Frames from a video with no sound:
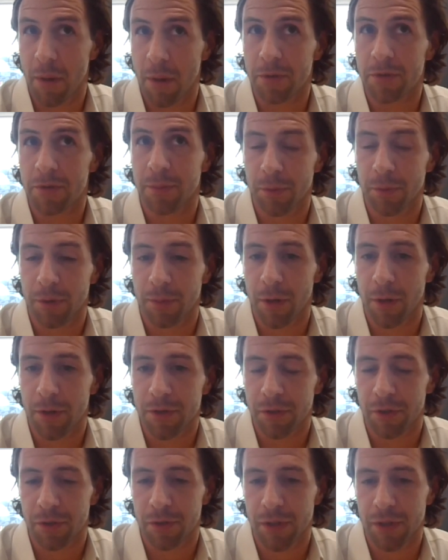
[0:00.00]
multiple
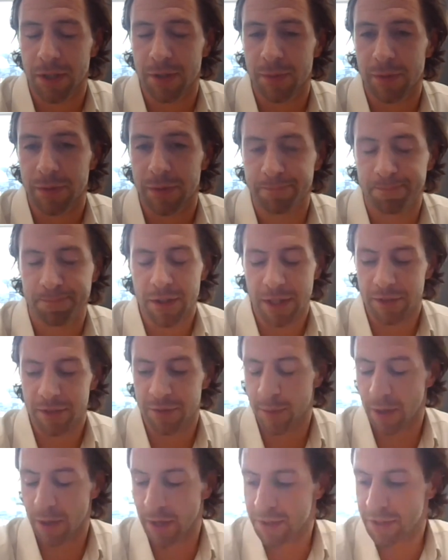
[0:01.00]
commercial contracts. So that's
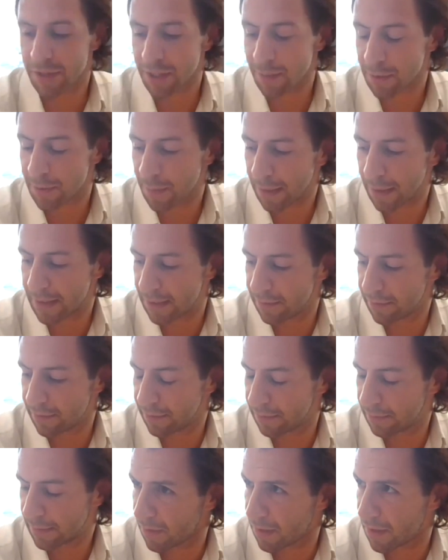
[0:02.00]
from an IAG perspective,
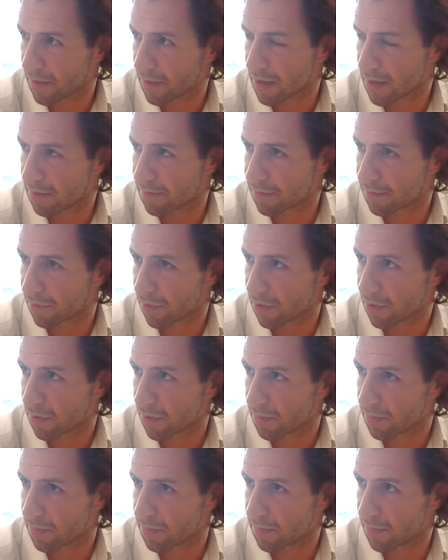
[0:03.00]
and then
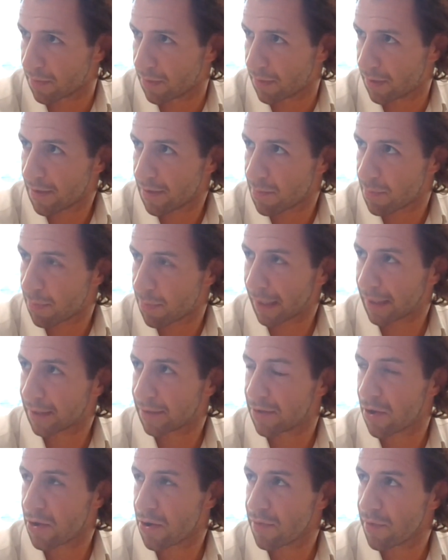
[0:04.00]
from a Black
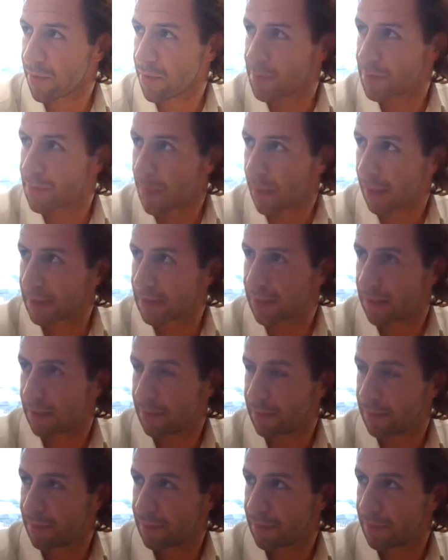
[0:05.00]
Nova
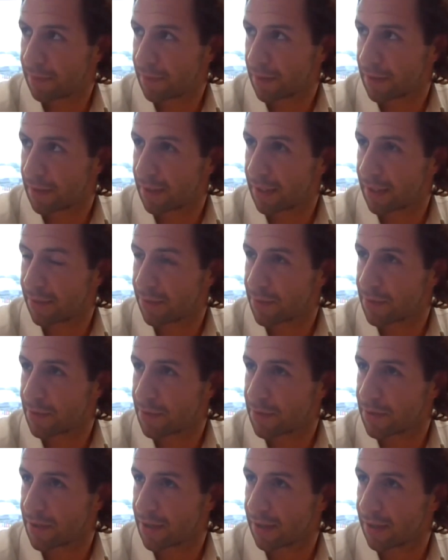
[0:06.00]
perspective, I think it
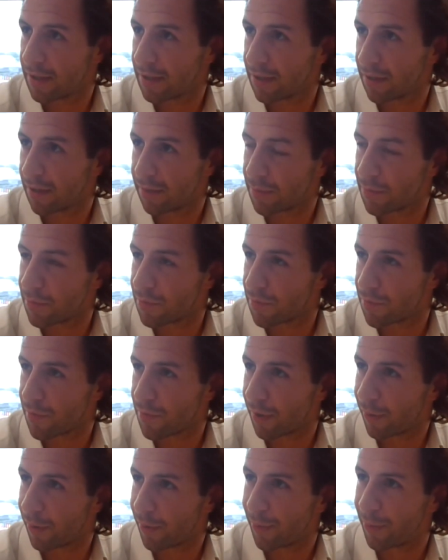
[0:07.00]
was
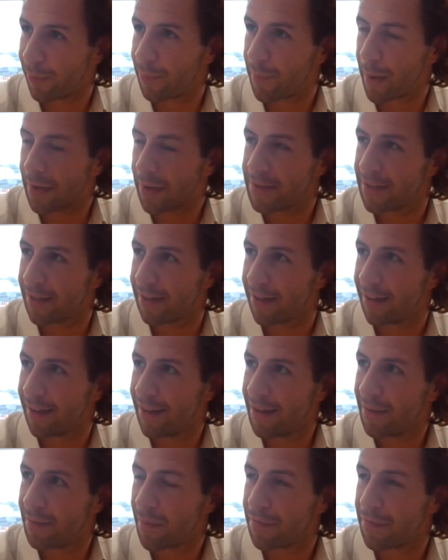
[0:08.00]
betting.
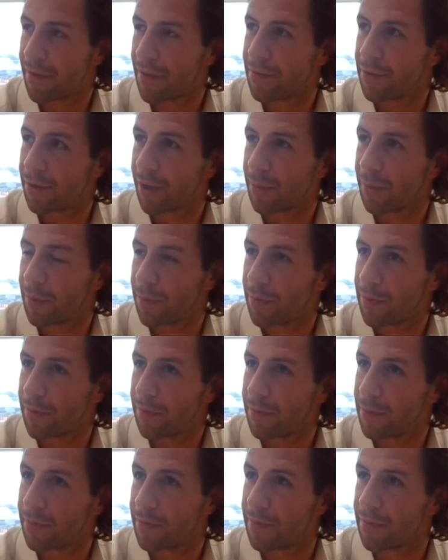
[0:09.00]
My favorite company
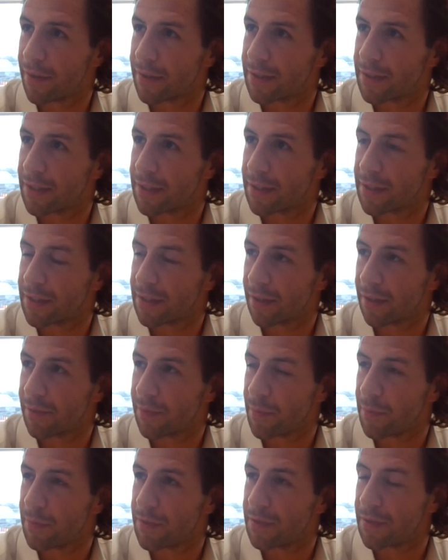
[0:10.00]
we've invested in since
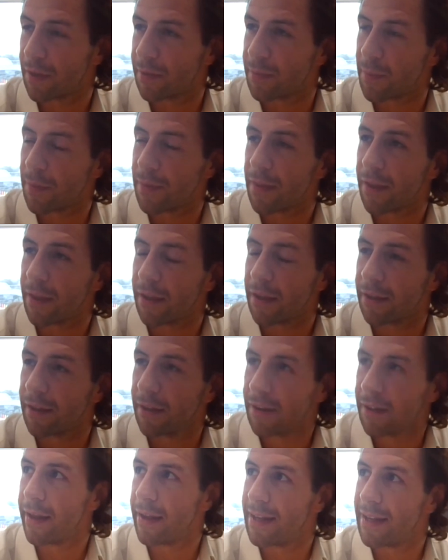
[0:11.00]
I've been there.
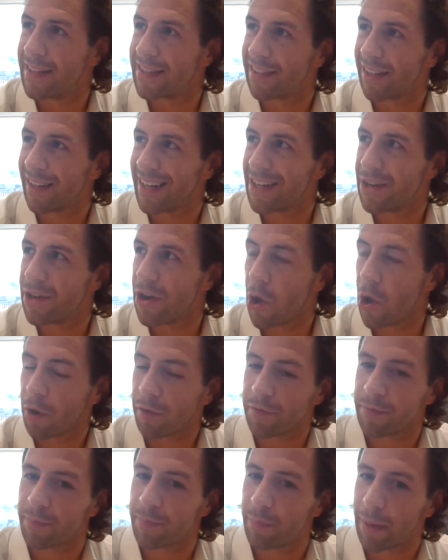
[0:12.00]
It is slightly
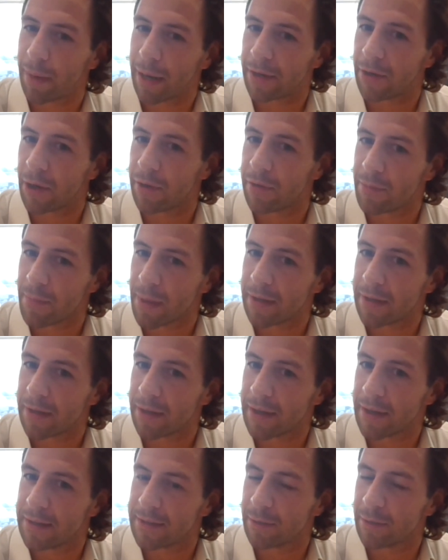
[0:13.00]
off Black Nova
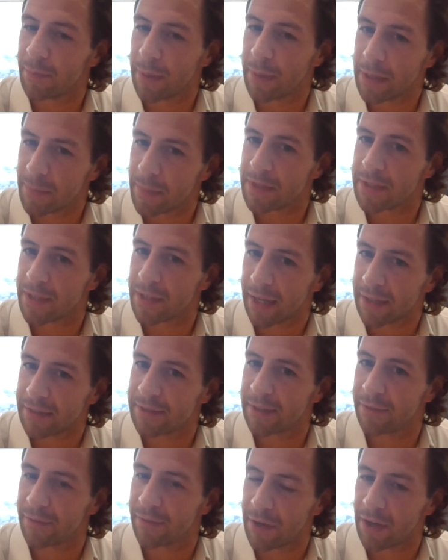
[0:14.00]
mandate. It's still B2B SaaS,
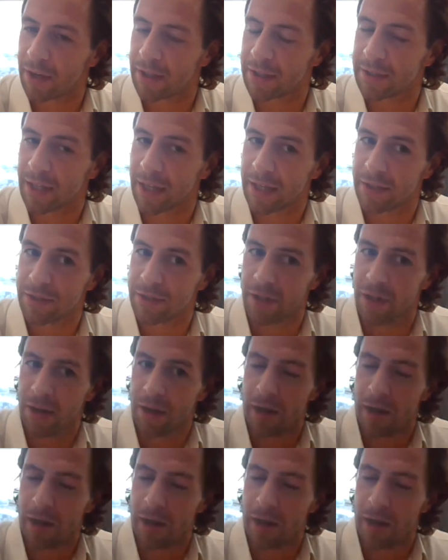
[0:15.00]
still very early stage,